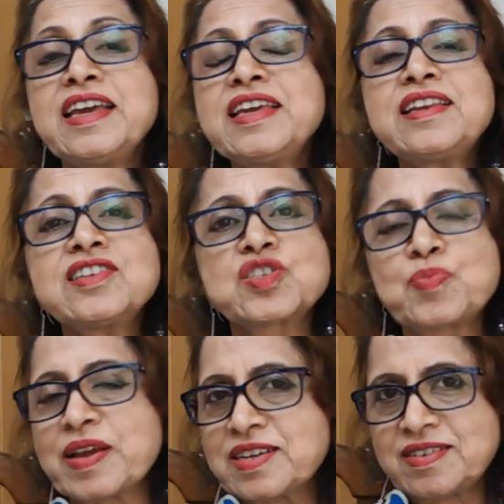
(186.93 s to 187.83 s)

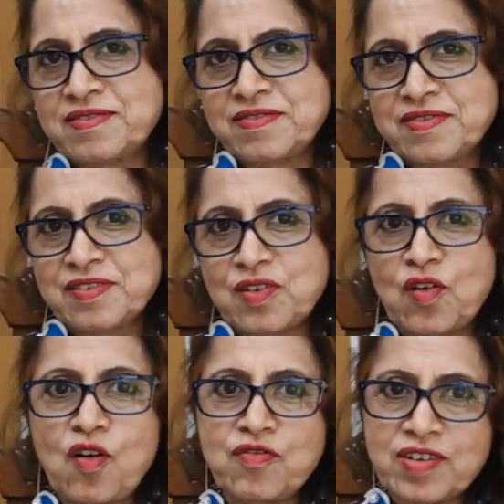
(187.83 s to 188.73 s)
Irrespective
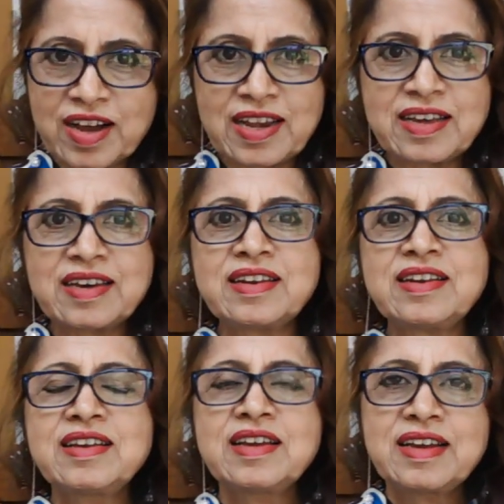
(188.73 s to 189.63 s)
of color,
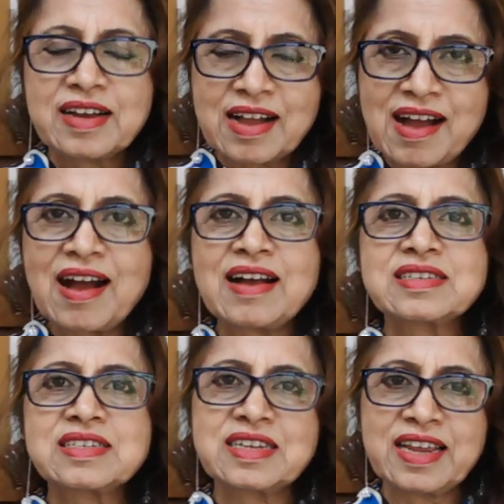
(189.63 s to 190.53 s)

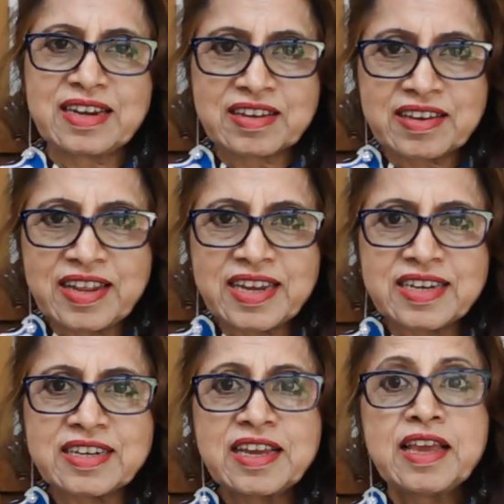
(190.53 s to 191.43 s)
caste, and
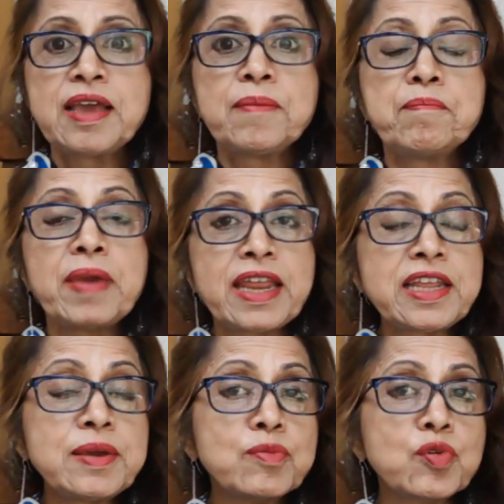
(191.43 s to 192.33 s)
creed,
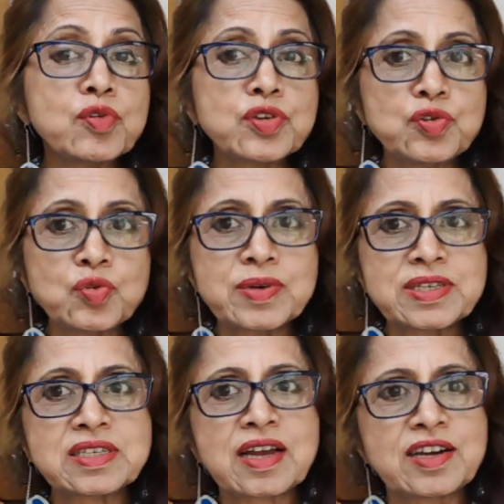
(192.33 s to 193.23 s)
many more
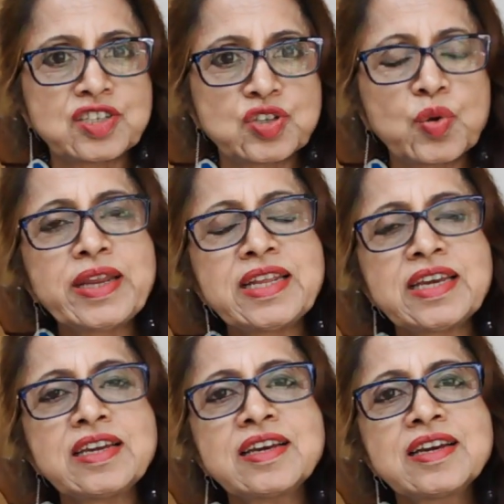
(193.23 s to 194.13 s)
humans are
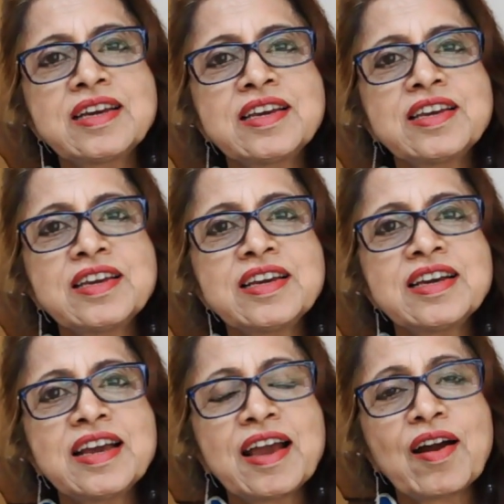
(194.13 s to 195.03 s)
joining
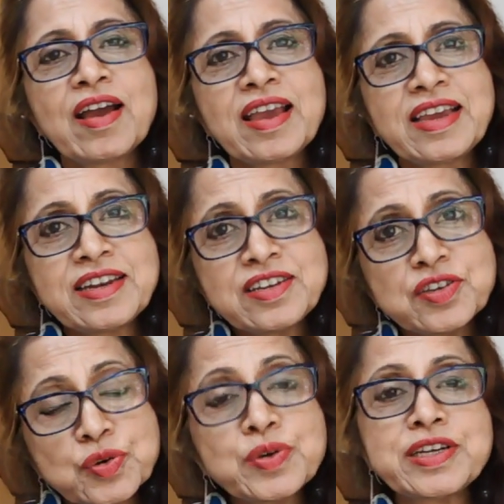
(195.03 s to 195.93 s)
in
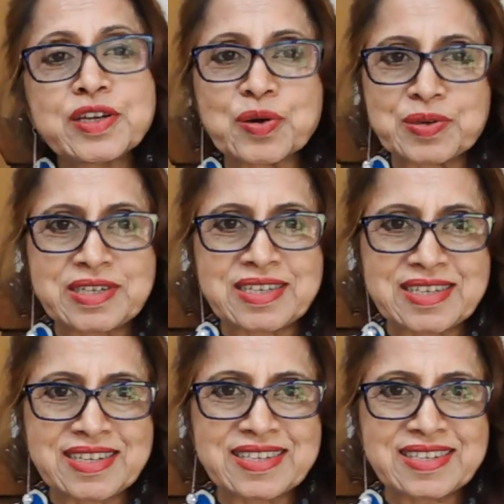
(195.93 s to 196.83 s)
unity
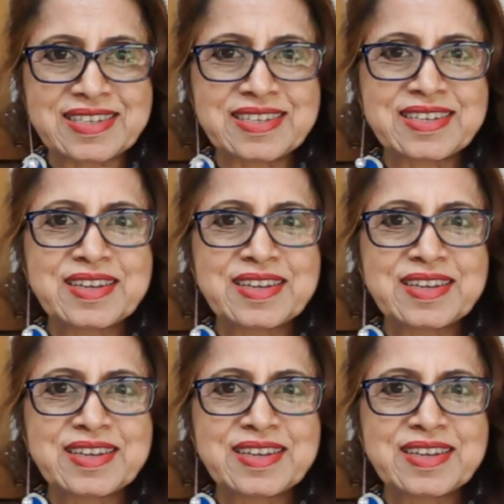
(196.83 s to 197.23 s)
consciousness.